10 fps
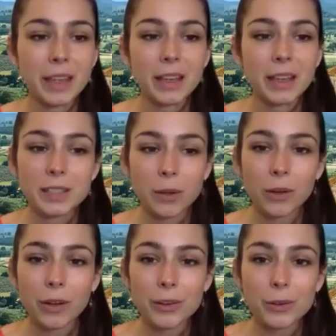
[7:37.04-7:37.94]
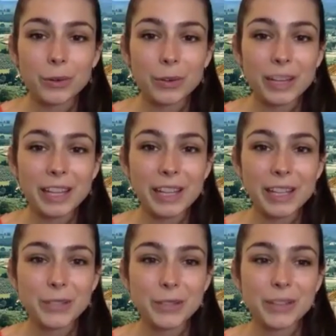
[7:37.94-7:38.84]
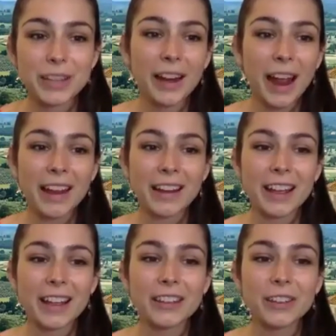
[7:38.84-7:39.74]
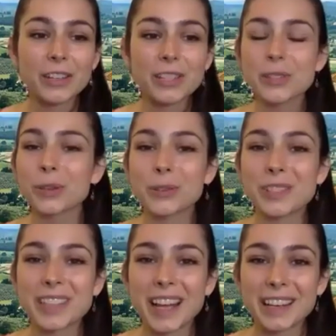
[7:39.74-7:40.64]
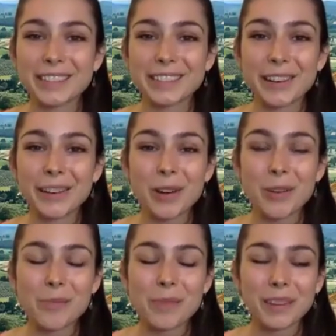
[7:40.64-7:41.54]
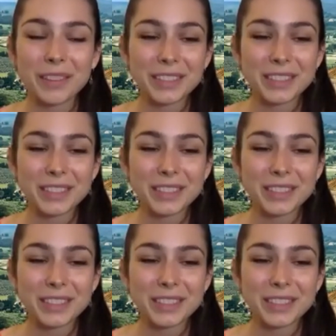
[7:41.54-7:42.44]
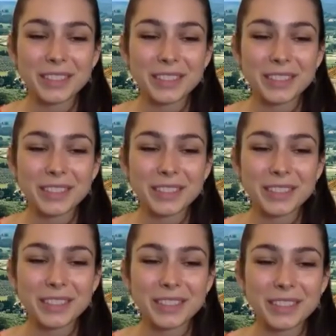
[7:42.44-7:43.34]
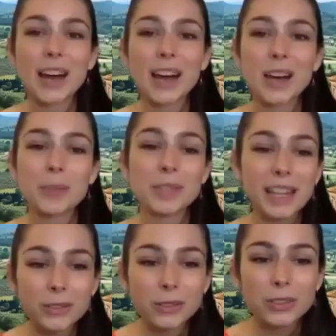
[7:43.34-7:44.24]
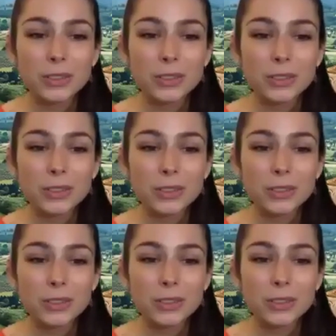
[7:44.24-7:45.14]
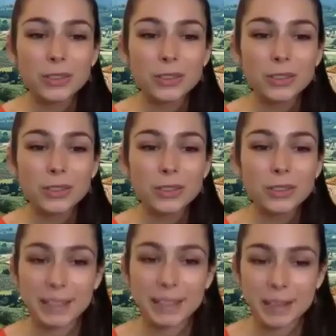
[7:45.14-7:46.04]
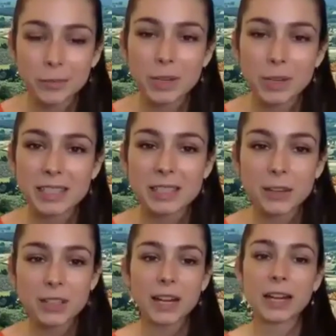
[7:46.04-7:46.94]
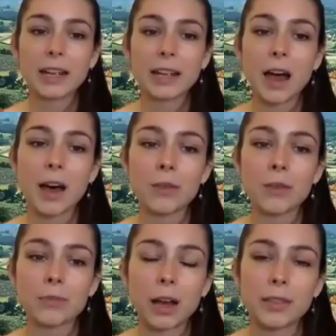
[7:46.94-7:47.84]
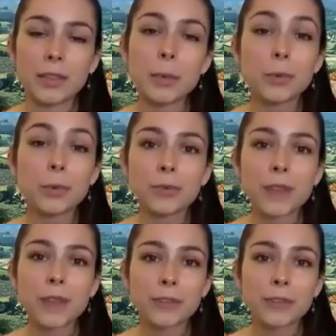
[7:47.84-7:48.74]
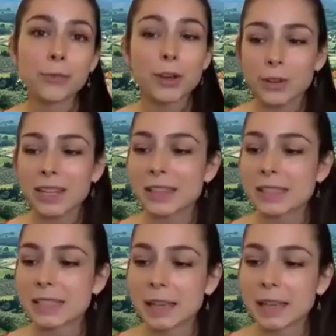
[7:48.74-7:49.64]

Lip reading: So cool history there. And a little historical side note about the tower is that Pietro della Vigna was a secretary of the Emperor Frederick II.